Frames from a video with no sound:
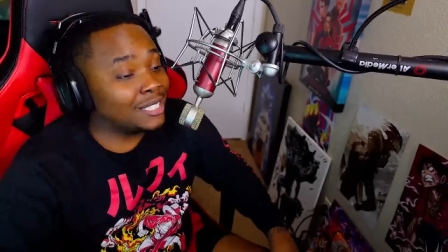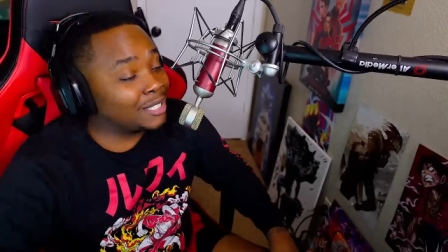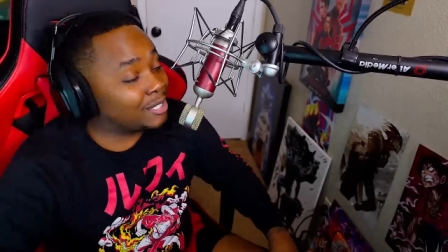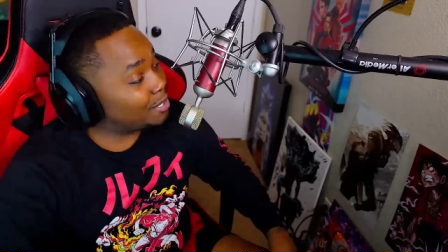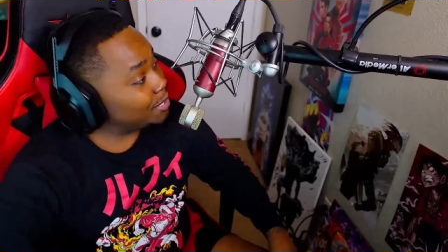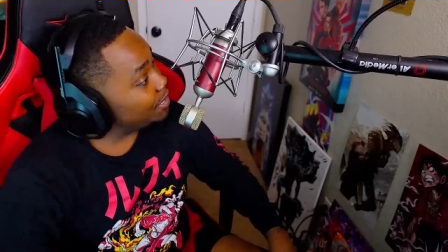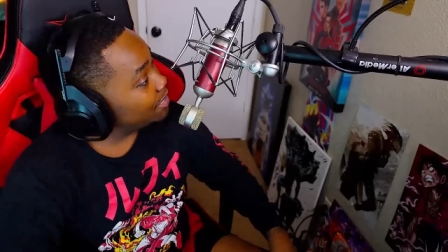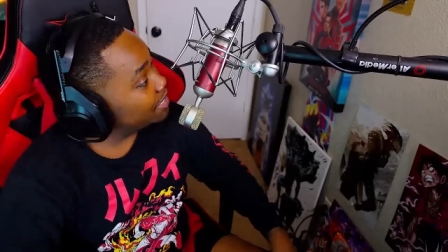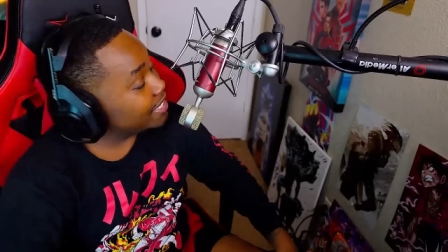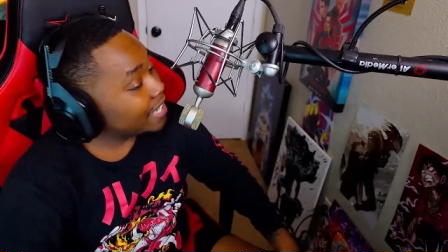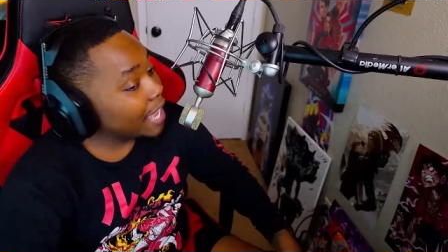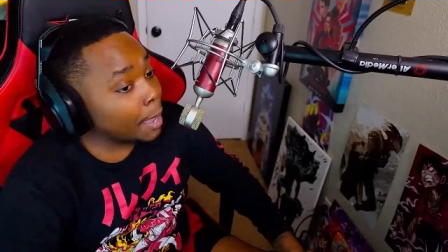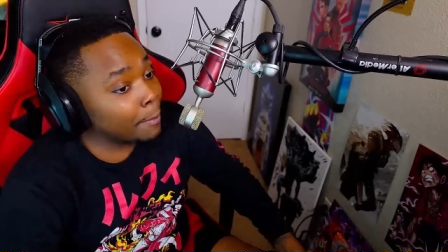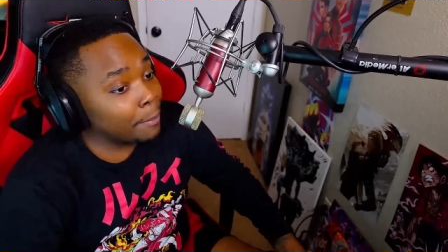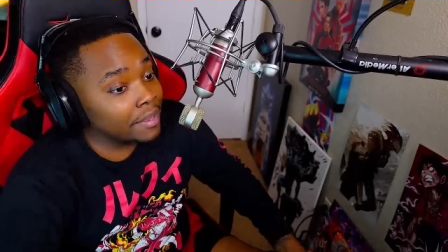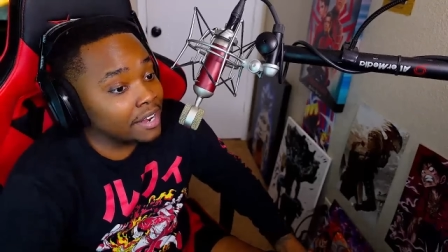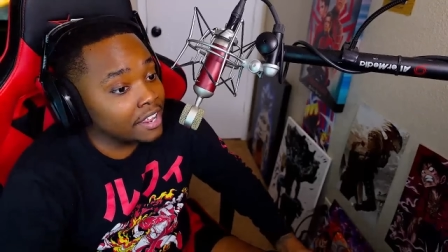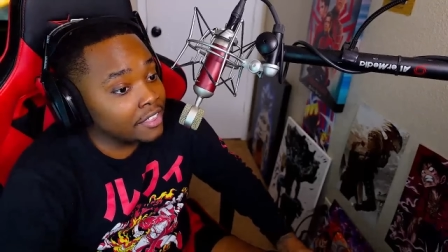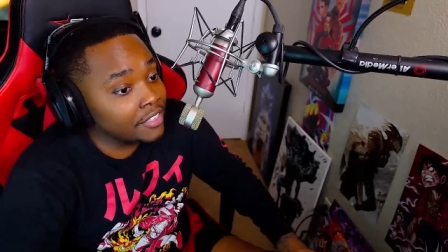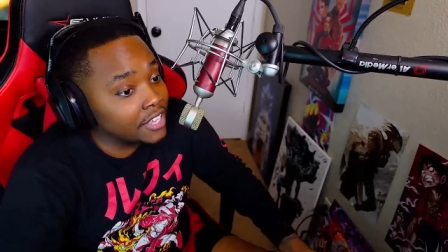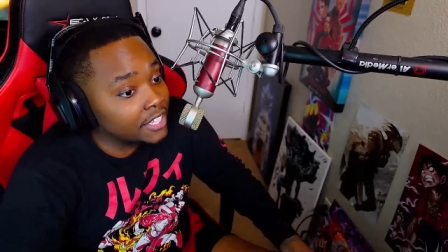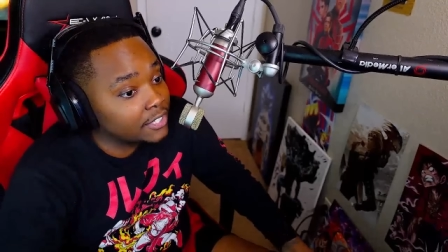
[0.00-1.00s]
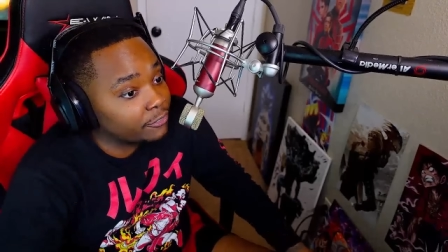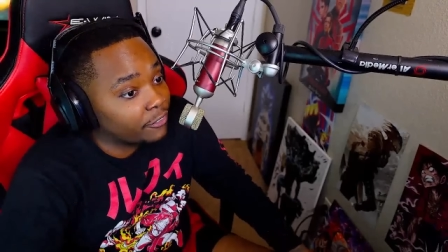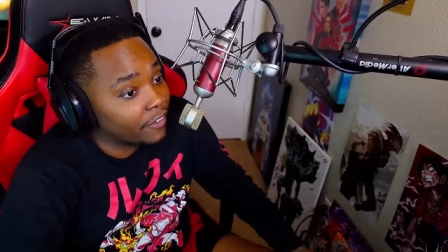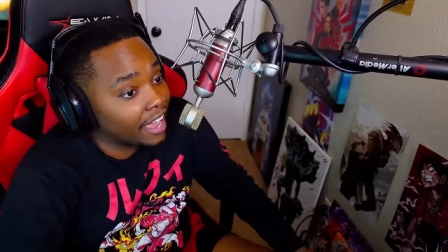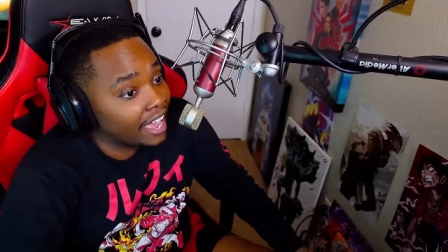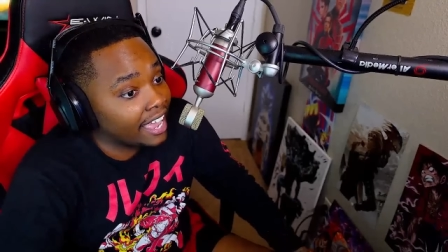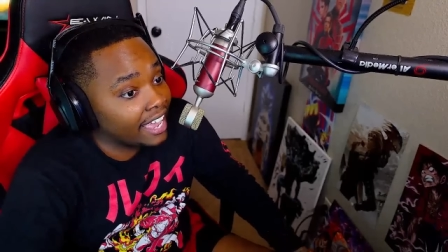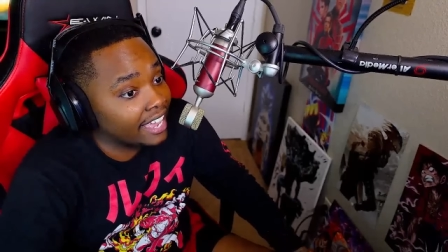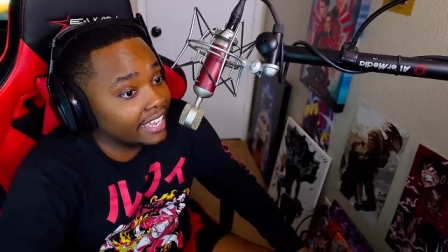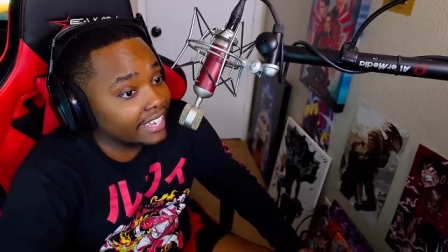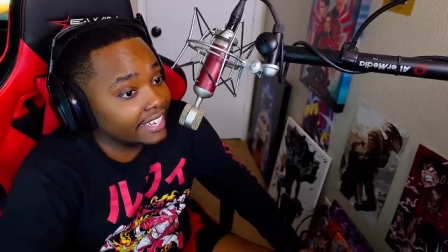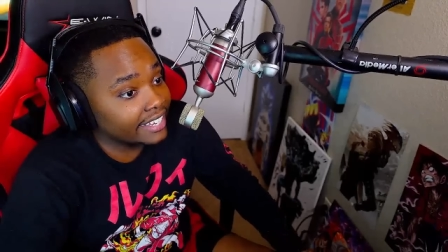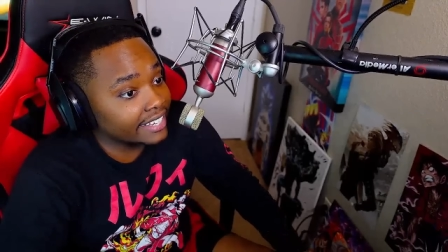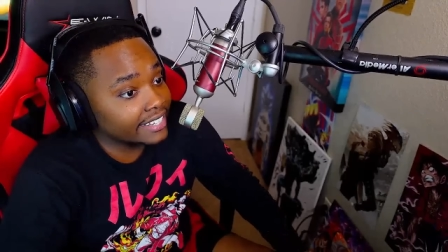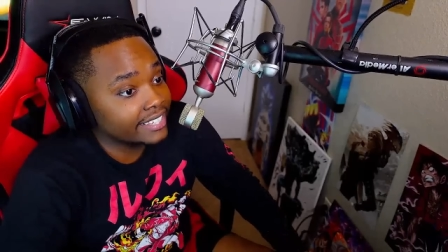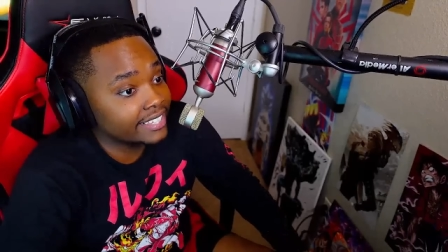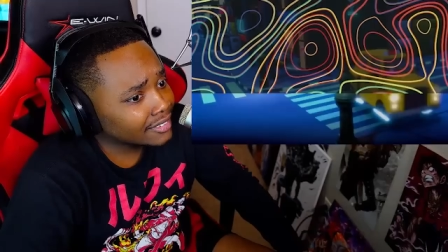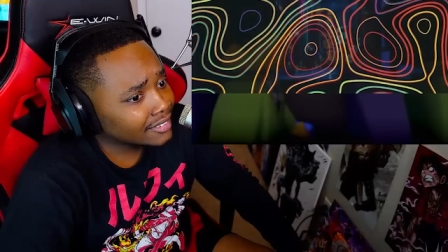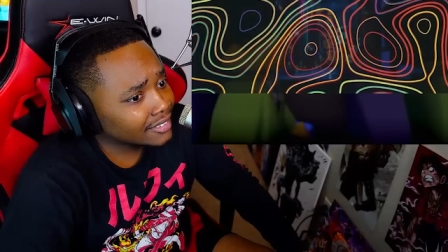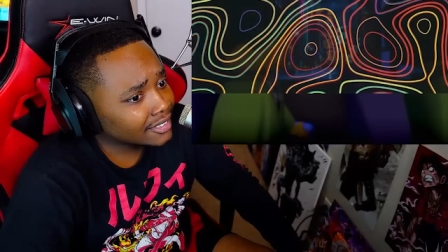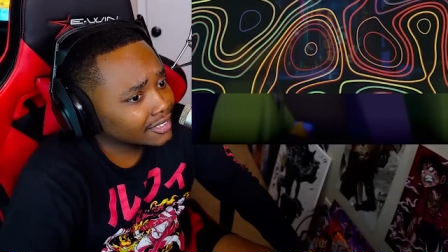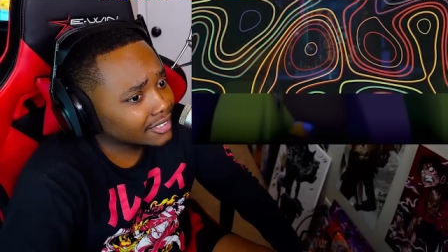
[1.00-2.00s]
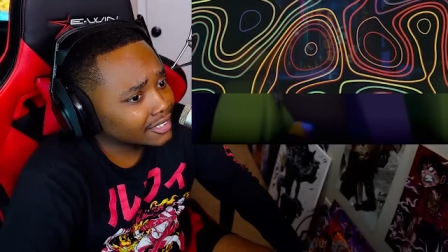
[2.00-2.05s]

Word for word: This is happening this fast!